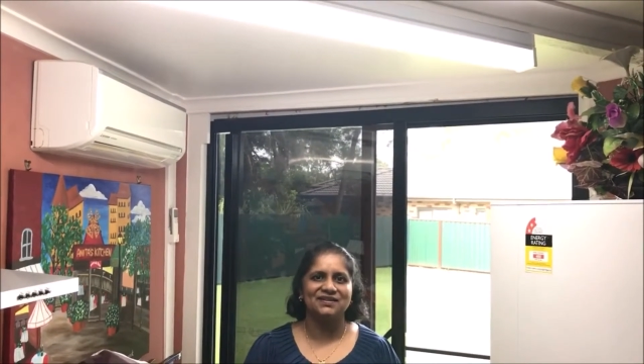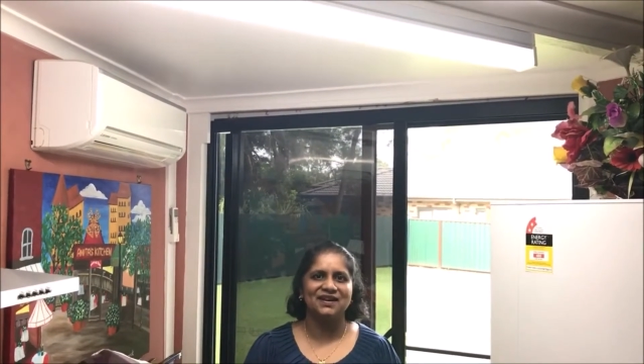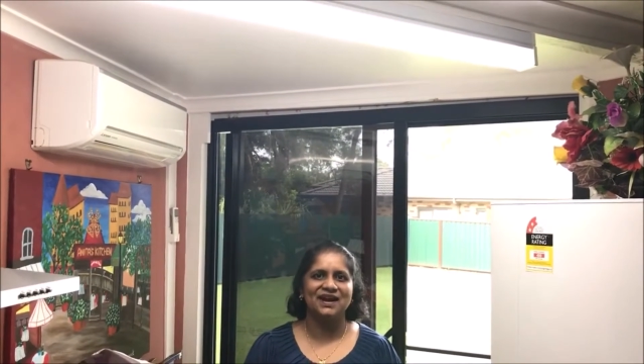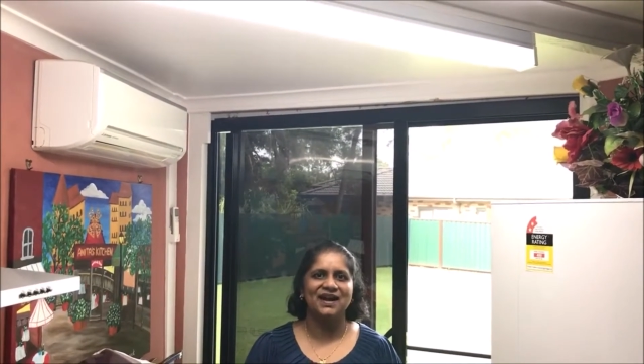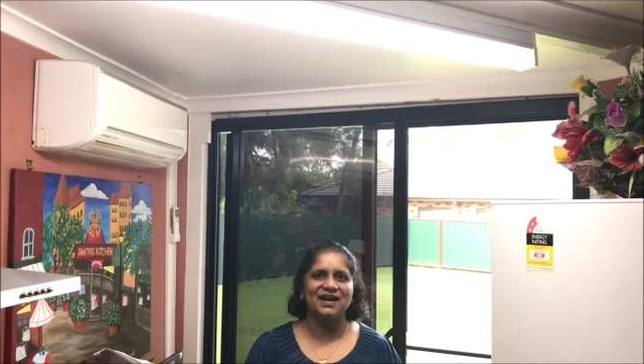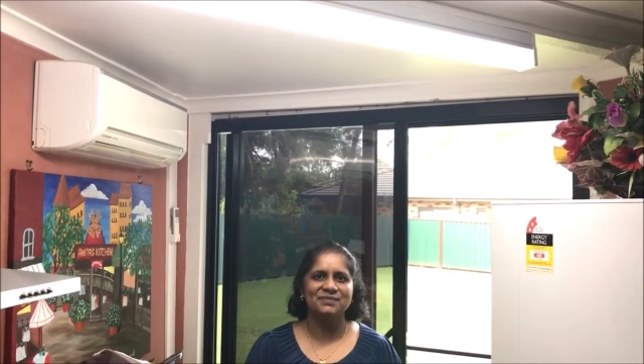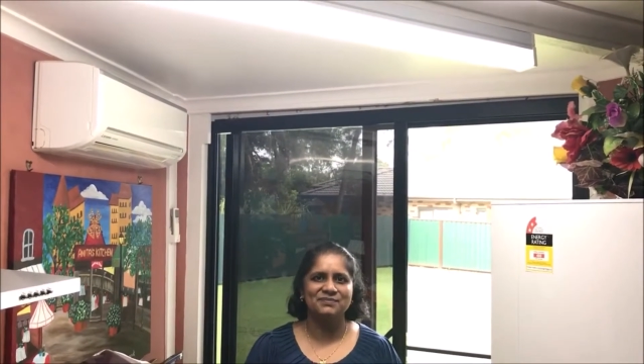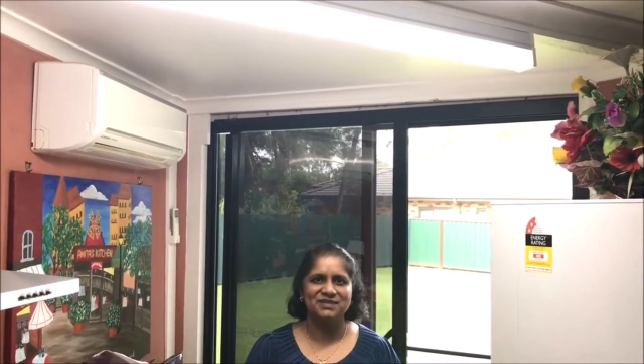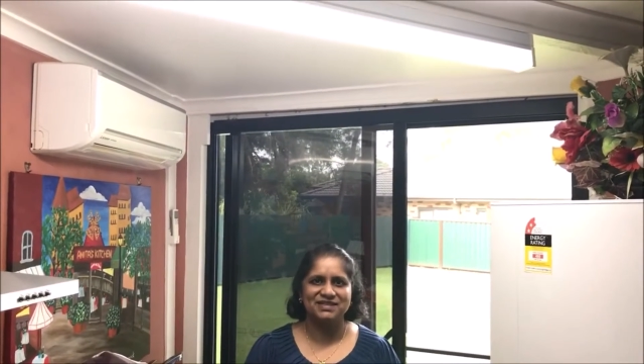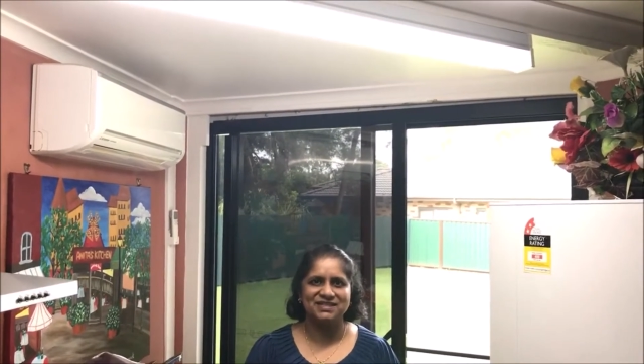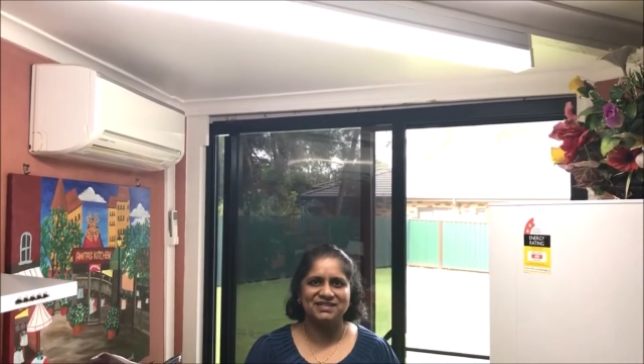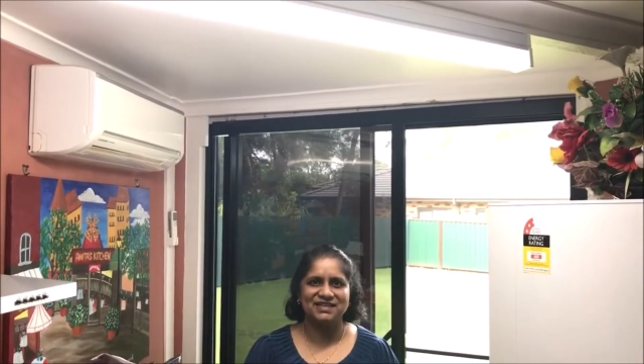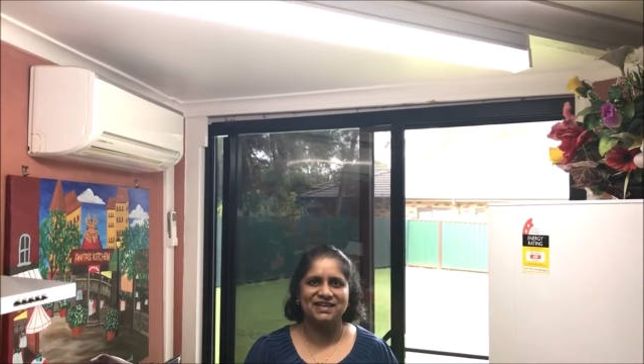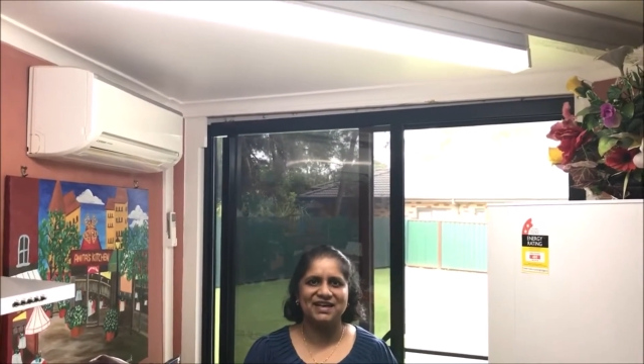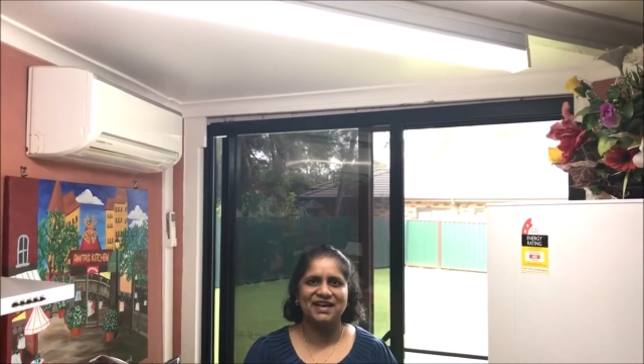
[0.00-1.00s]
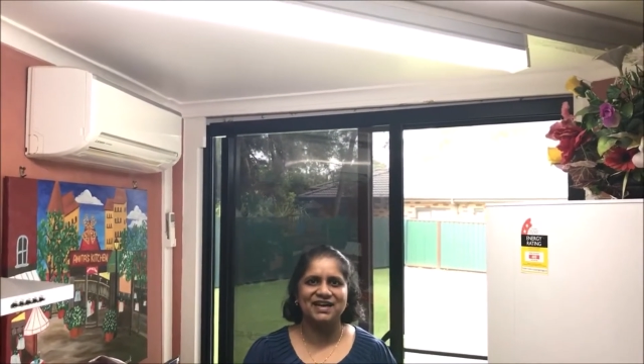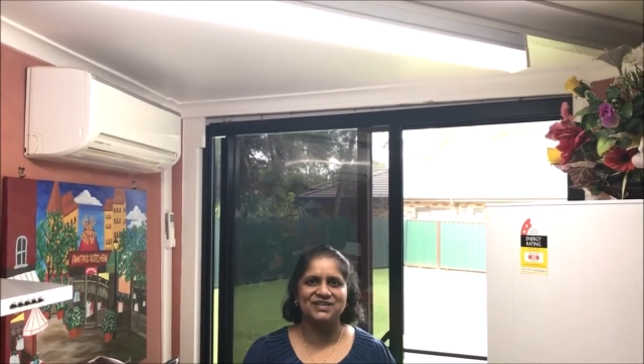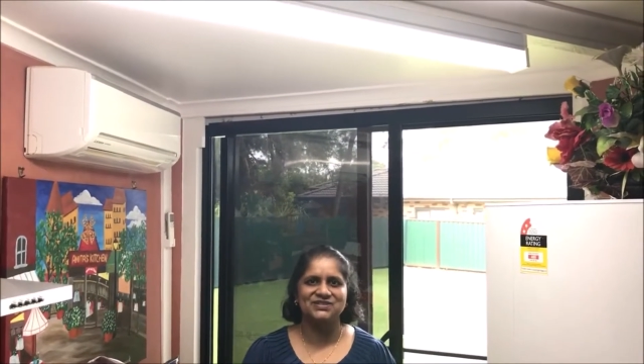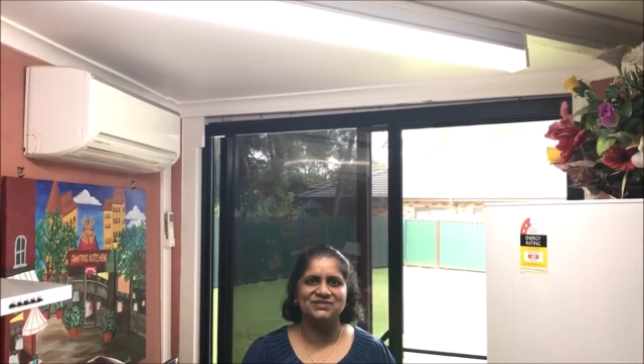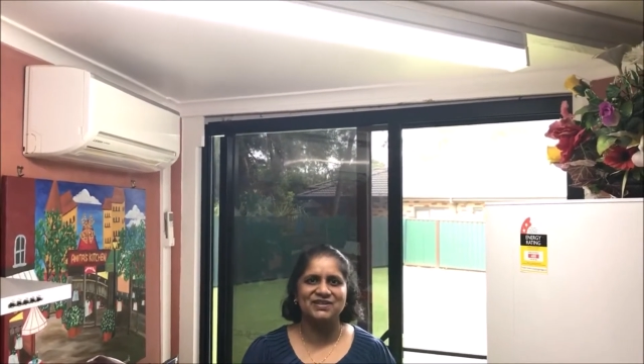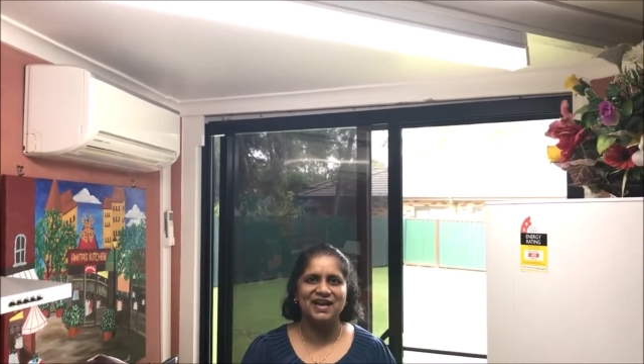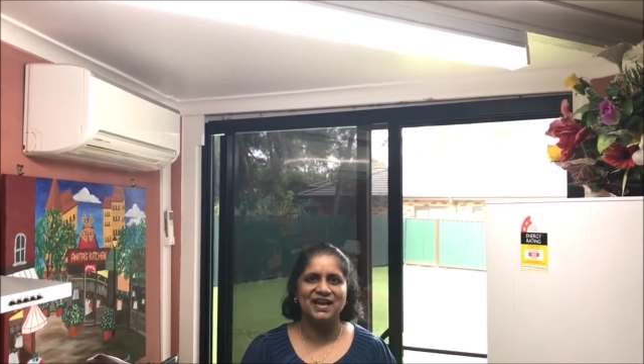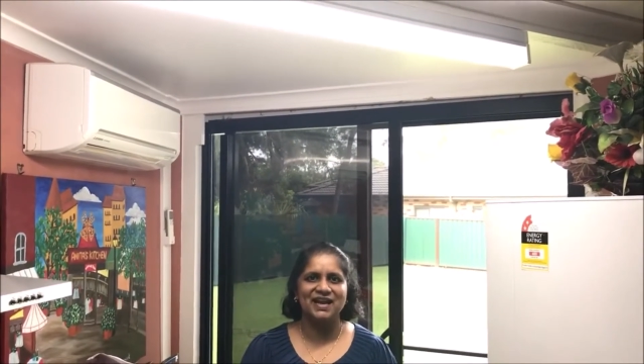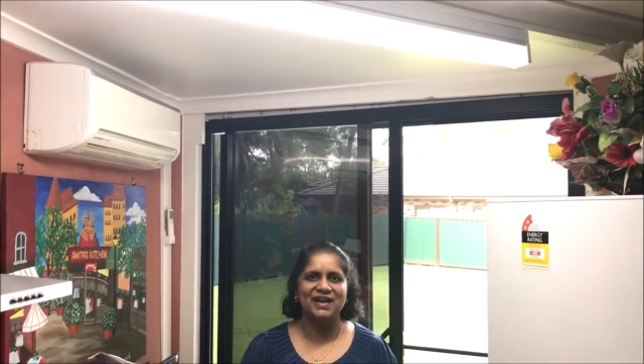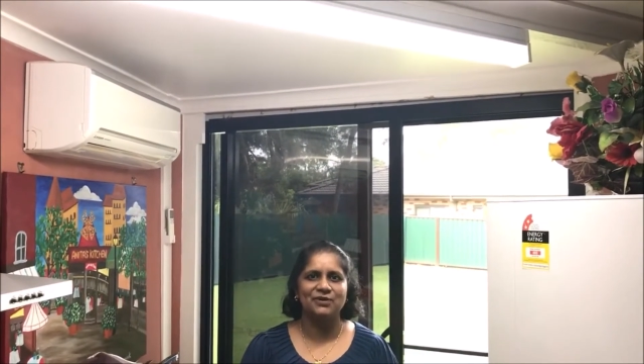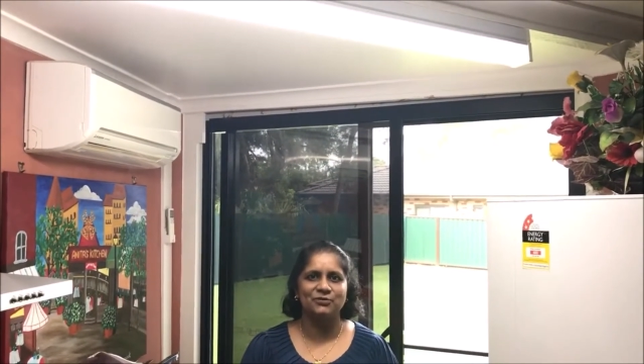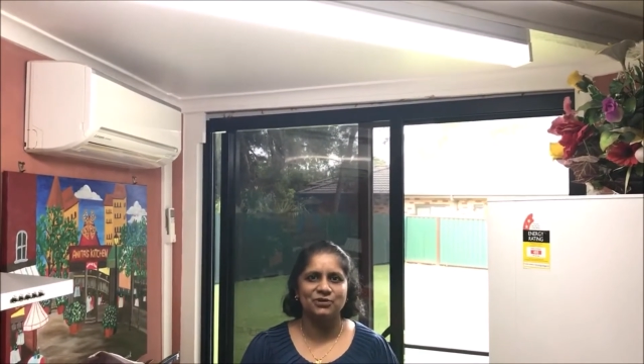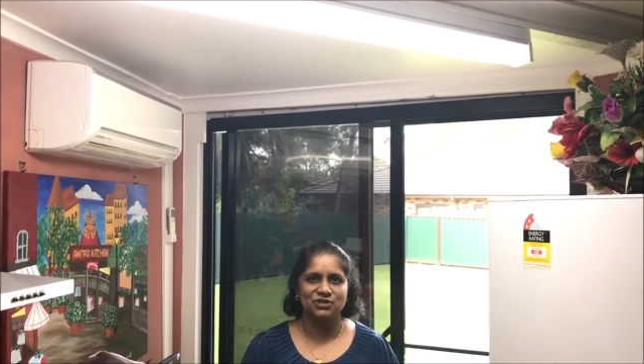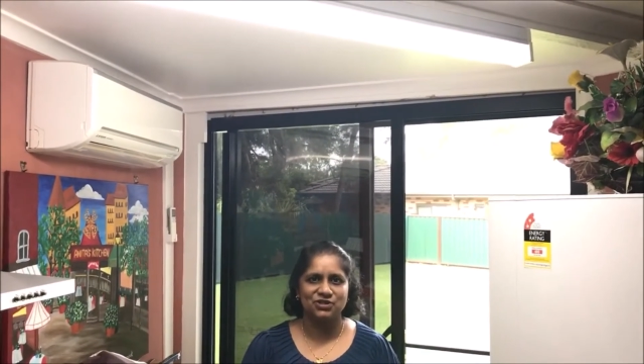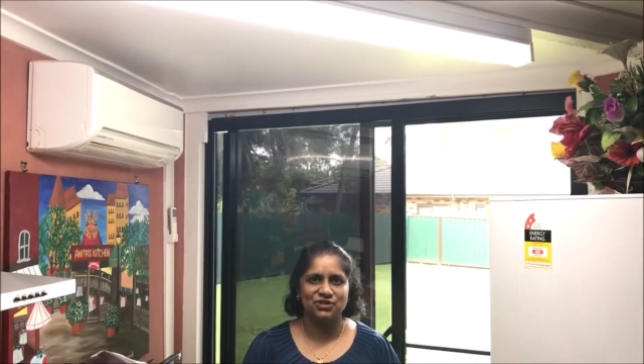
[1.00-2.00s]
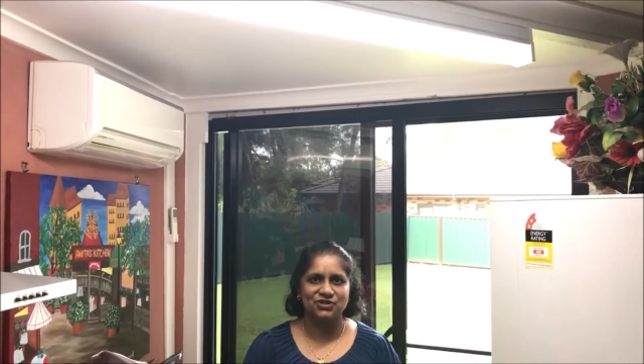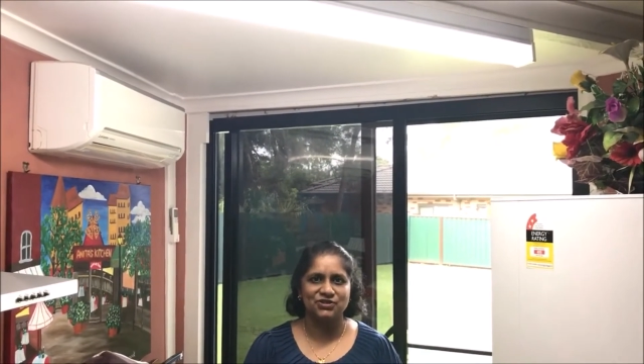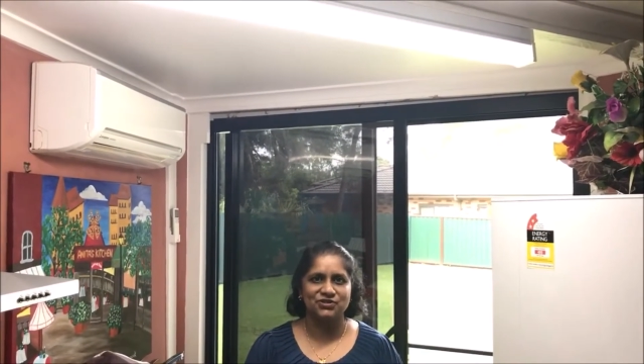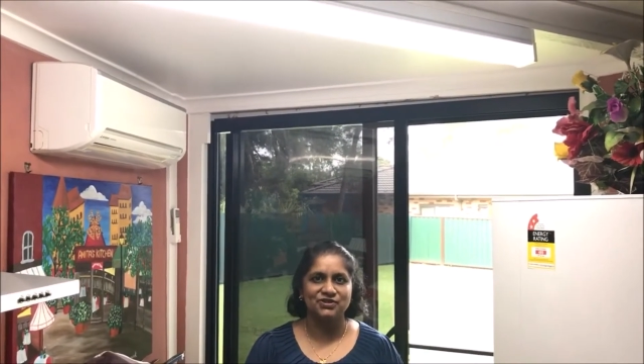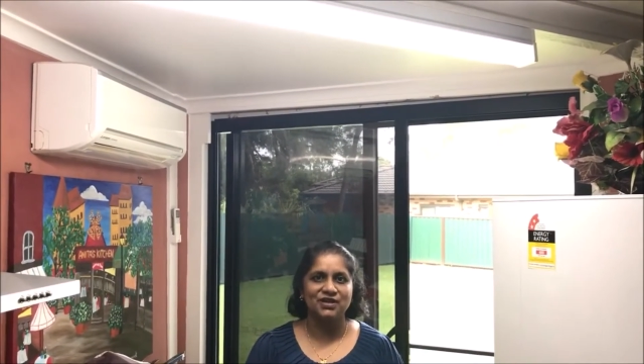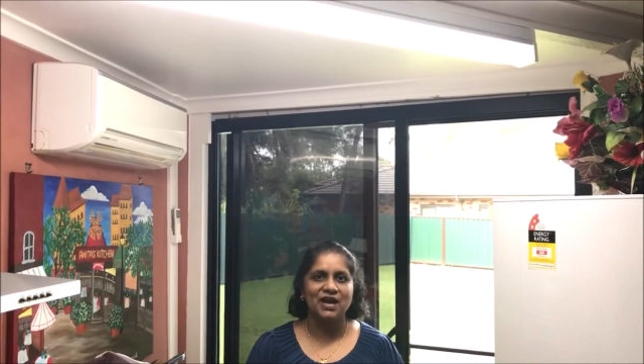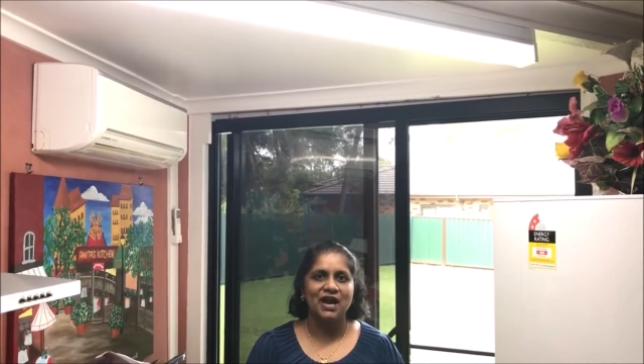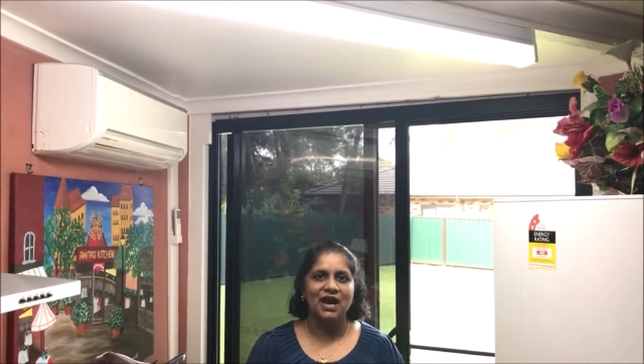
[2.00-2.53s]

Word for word: I'm Anita and today I will show you